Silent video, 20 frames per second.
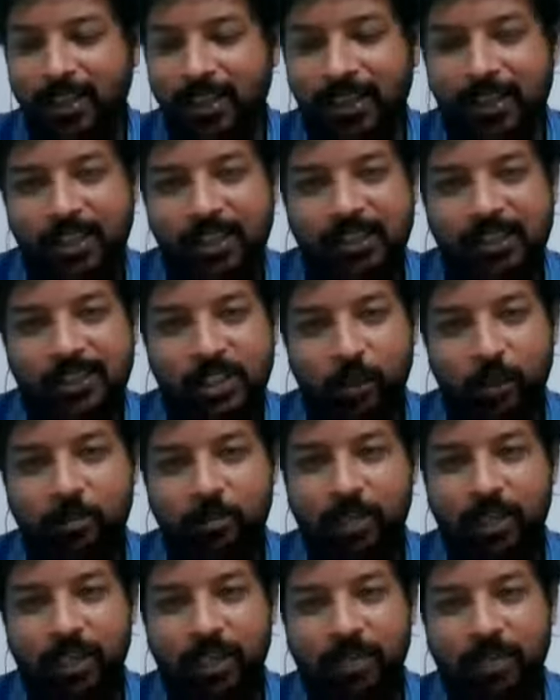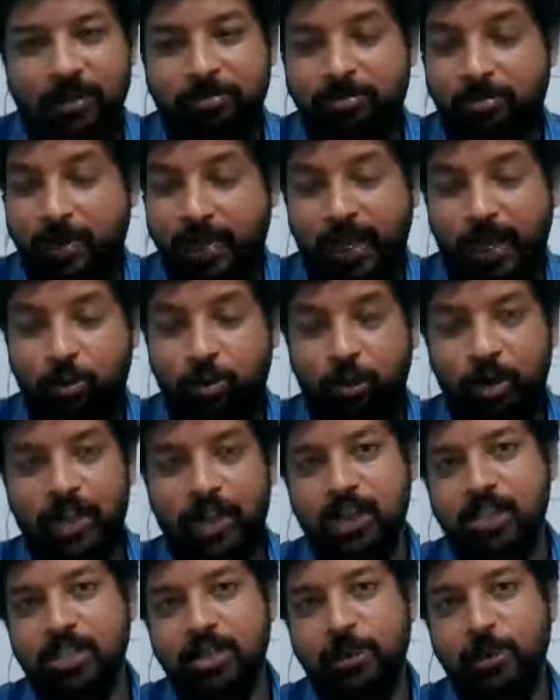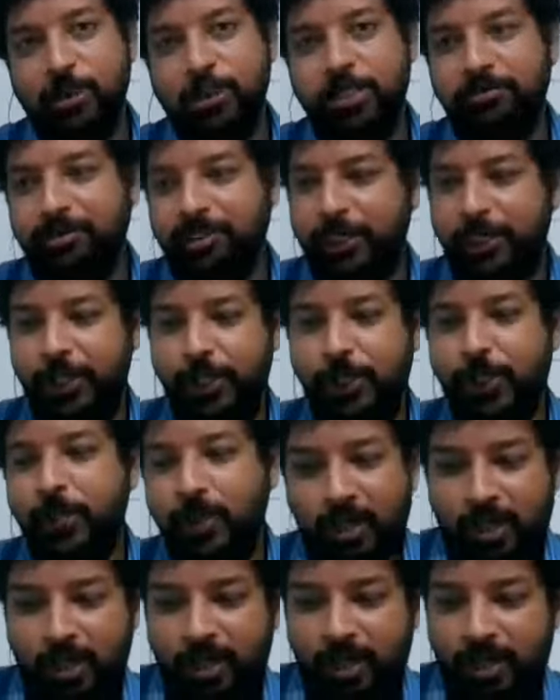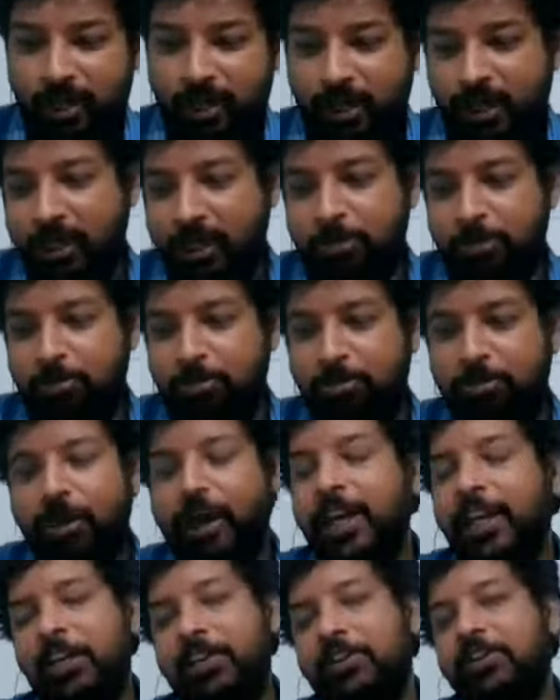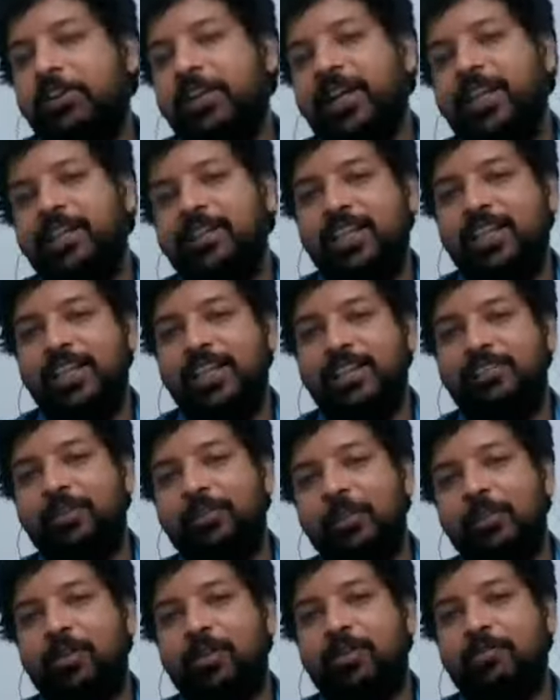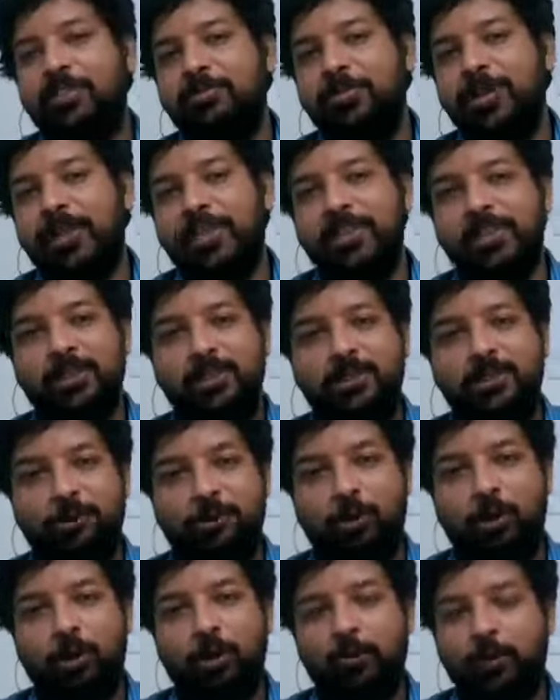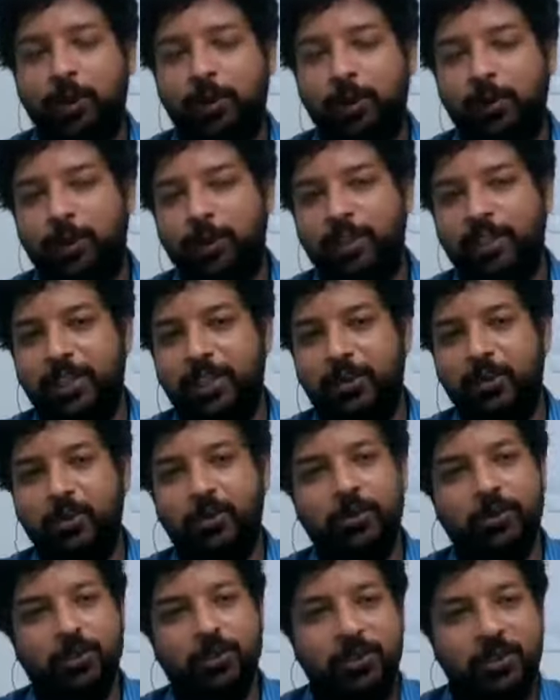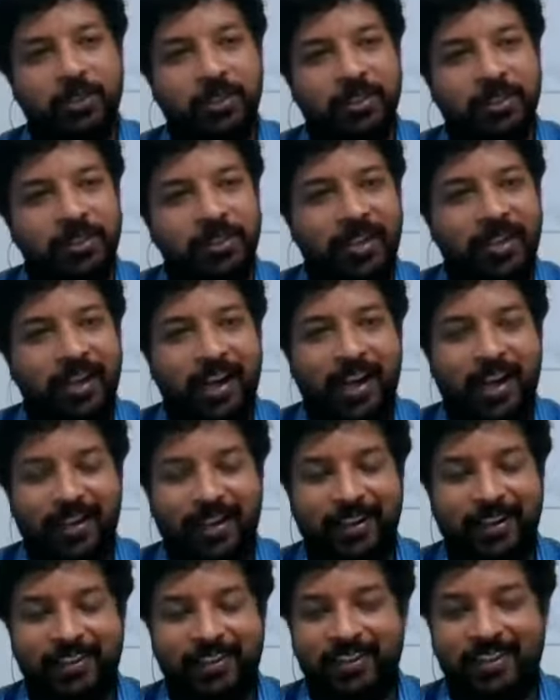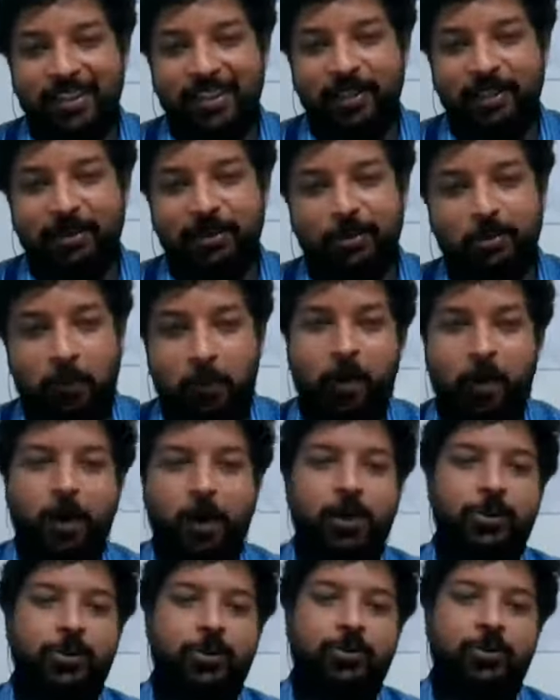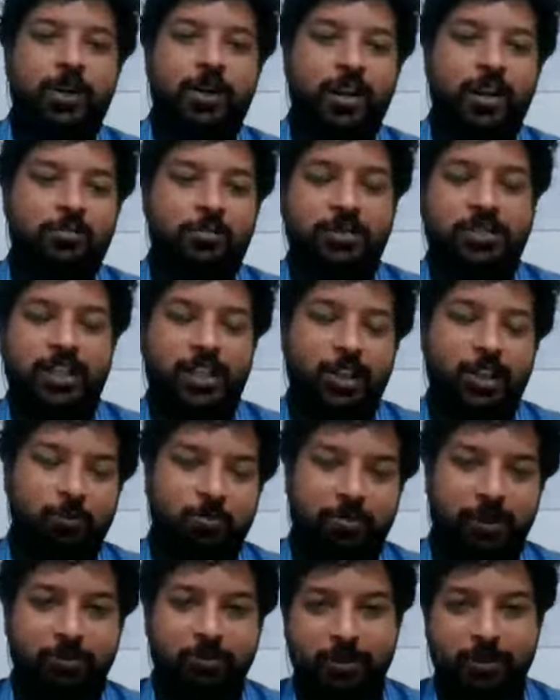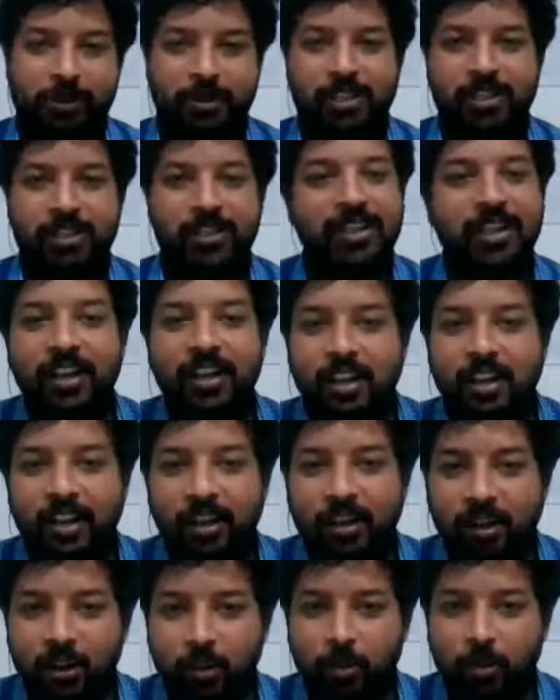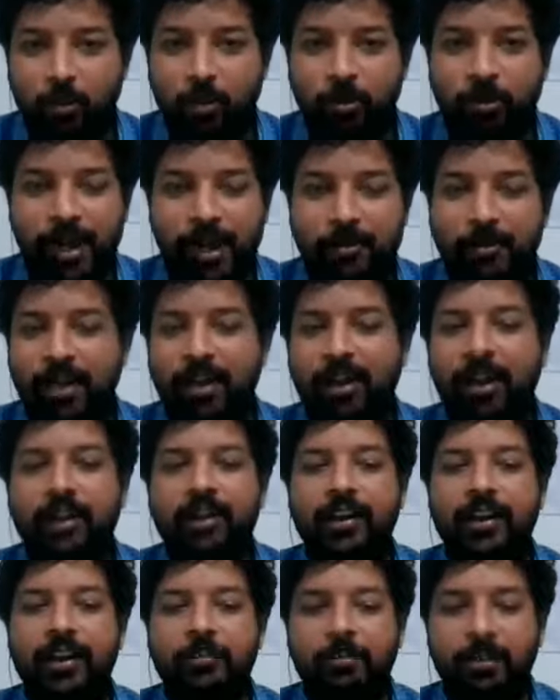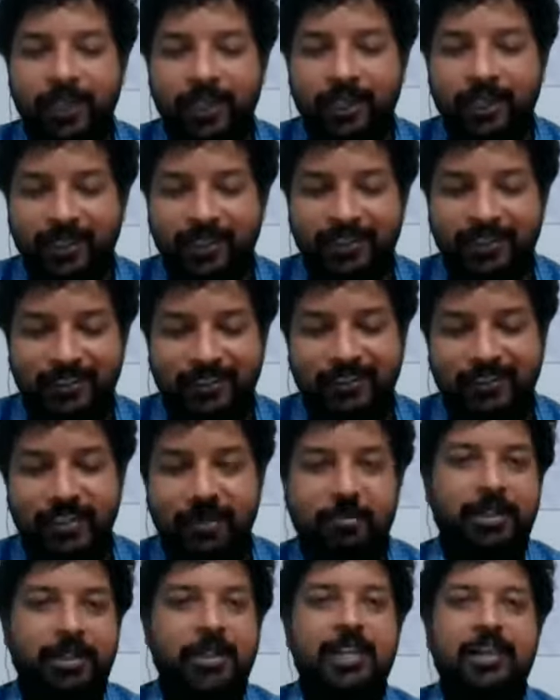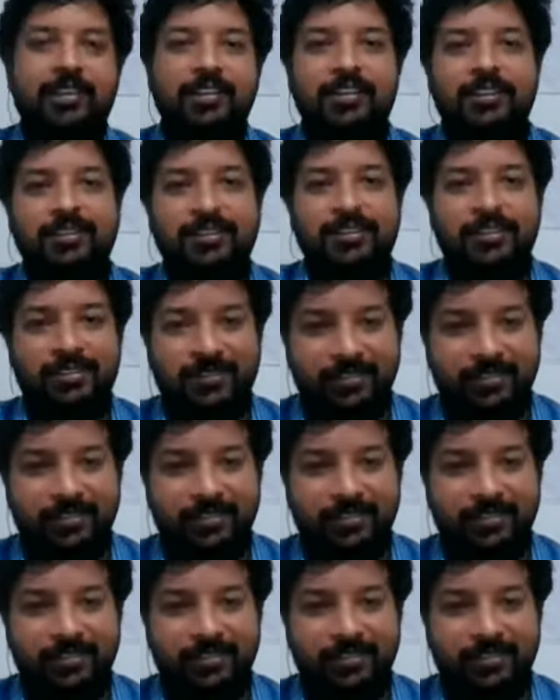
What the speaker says: So I have one last question for you. Why did you take the Living My Promise pledge? What motivated you? And what do you have to say to people who might be contemplating something like this?